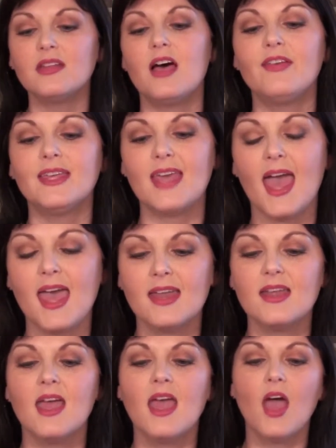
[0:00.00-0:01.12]
in love
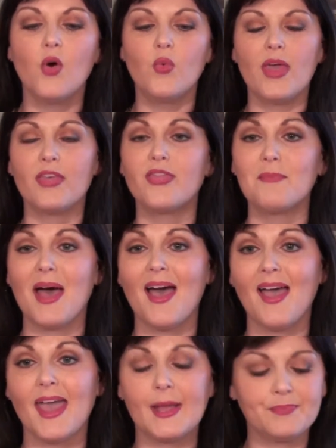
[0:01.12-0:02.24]
again with
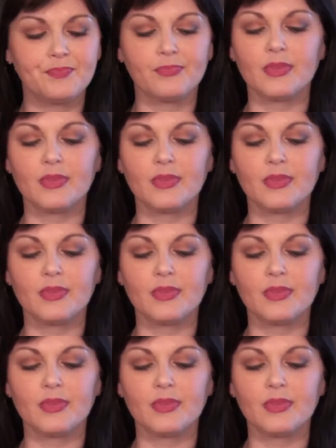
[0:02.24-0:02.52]
my